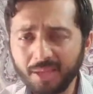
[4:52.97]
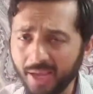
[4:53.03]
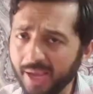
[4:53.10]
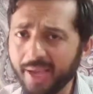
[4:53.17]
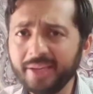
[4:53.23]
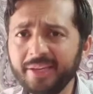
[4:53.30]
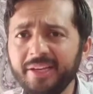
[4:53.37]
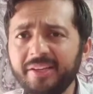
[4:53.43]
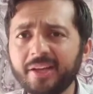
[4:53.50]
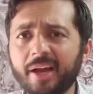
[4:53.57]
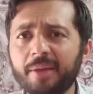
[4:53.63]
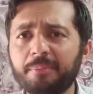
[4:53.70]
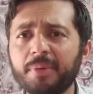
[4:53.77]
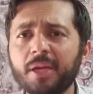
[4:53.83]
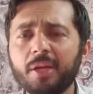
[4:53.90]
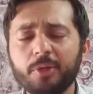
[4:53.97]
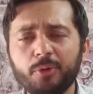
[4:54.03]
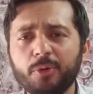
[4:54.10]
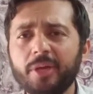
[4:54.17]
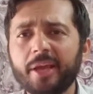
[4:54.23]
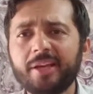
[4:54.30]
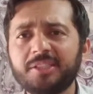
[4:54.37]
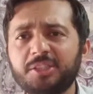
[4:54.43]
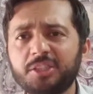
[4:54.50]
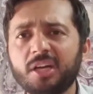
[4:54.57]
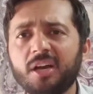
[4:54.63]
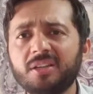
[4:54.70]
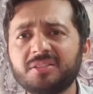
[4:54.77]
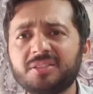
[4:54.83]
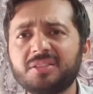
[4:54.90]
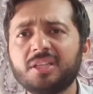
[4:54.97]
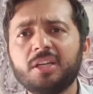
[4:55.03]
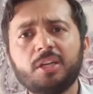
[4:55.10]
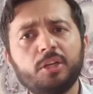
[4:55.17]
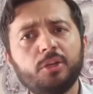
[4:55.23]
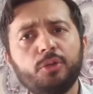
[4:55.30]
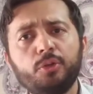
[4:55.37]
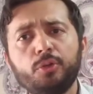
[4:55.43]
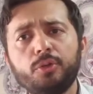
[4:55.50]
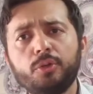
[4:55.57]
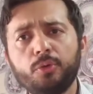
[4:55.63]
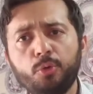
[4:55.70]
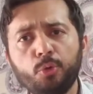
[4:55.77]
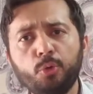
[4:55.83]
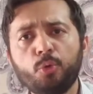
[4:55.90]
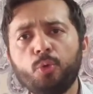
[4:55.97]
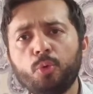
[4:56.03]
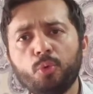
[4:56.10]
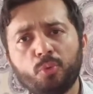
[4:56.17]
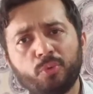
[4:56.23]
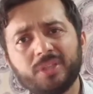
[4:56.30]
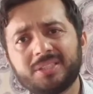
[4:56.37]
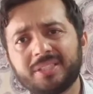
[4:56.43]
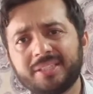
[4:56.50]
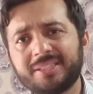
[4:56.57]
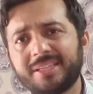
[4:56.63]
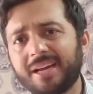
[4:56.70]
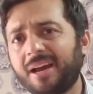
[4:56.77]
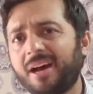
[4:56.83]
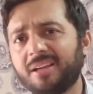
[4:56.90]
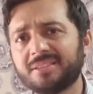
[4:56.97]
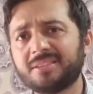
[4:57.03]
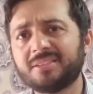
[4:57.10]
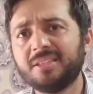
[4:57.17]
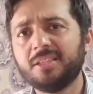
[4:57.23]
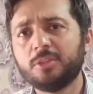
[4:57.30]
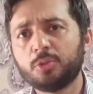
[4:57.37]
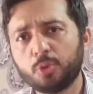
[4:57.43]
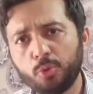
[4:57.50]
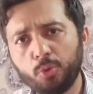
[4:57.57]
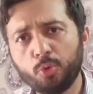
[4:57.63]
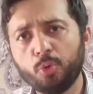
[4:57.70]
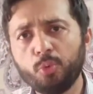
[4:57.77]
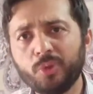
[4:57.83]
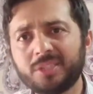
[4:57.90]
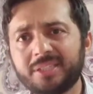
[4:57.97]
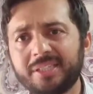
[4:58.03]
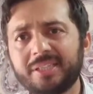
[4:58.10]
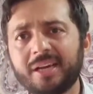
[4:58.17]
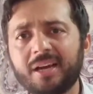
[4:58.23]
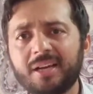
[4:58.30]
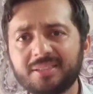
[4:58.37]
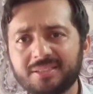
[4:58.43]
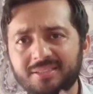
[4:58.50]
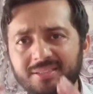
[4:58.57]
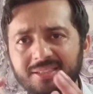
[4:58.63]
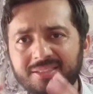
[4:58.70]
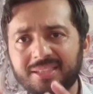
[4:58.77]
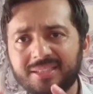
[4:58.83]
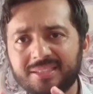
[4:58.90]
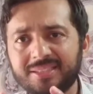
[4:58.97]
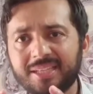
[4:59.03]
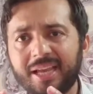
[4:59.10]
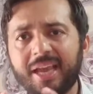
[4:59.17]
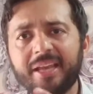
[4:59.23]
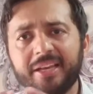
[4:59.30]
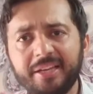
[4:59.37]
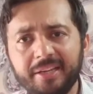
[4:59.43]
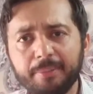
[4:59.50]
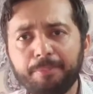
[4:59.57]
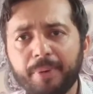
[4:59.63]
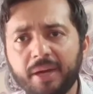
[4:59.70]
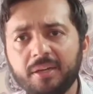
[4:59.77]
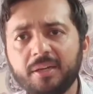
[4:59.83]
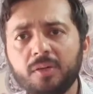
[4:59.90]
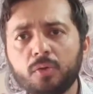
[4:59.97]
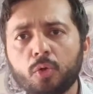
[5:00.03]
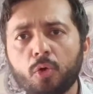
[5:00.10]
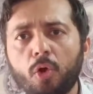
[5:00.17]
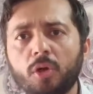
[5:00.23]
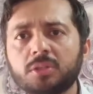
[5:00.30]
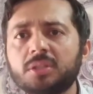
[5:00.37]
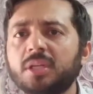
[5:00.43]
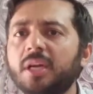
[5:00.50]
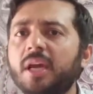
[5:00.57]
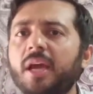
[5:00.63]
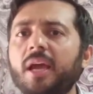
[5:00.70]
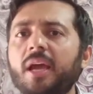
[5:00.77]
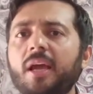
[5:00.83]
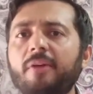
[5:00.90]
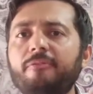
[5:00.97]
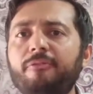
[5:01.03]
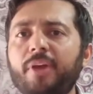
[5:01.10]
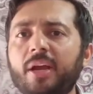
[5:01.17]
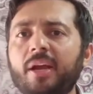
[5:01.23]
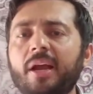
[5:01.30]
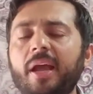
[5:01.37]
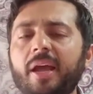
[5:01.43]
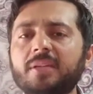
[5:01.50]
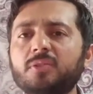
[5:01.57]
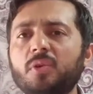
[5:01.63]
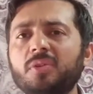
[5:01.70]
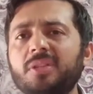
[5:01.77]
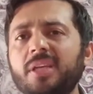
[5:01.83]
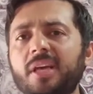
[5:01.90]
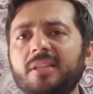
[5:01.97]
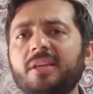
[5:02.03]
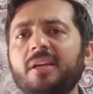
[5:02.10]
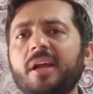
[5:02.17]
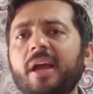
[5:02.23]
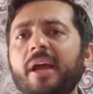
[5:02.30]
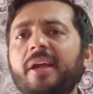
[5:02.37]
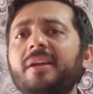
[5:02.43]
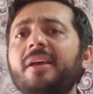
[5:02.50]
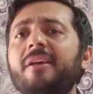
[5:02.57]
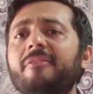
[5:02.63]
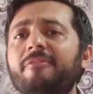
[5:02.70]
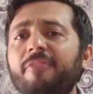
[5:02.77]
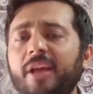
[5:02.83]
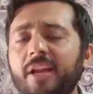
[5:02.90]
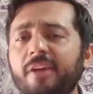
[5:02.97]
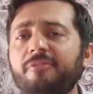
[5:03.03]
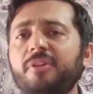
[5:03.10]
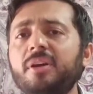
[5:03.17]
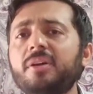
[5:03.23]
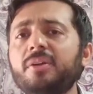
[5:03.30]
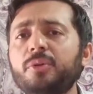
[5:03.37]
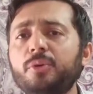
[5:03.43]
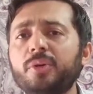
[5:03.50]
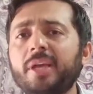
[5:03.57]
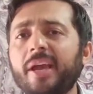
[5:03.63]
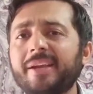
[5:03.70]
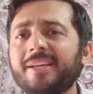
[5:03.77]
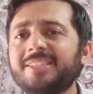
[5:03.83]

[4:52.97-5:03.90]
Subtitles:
anytime you get a chance, you do visit us. So do visit us, this is an independent clause whereas on the other hand, whenever you get a